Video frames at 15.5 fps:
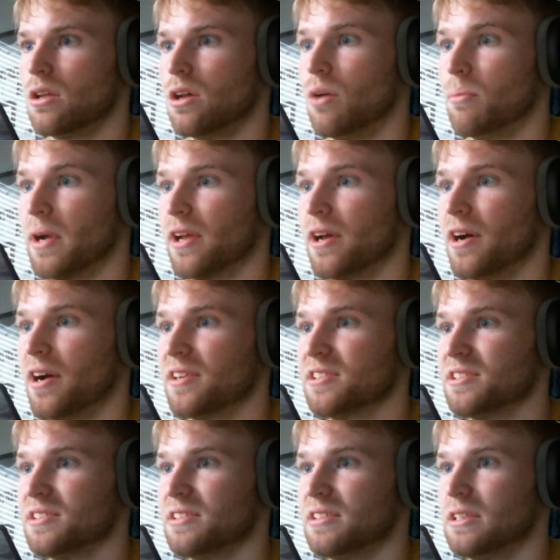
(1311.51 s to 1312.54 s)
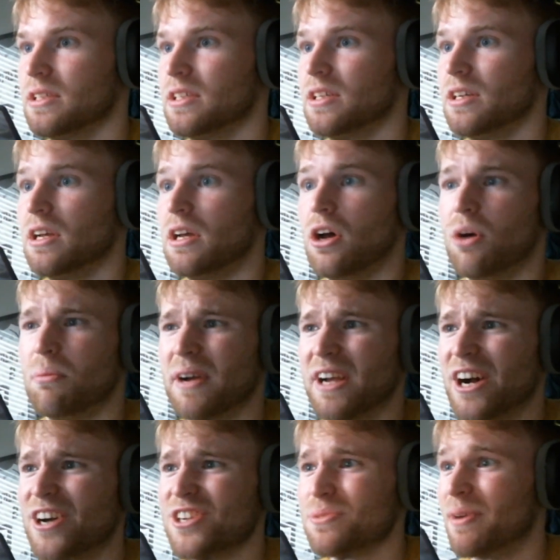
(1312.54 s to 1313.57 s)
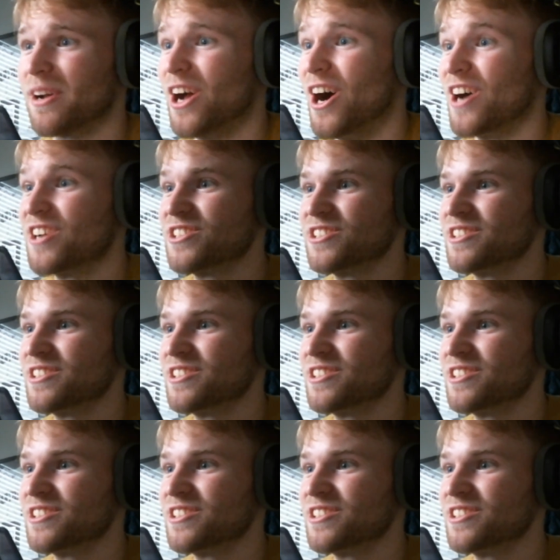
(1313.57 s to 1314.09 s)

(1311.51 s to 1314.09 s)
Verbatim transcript: Oh my gosh. Oh my gosh, oh my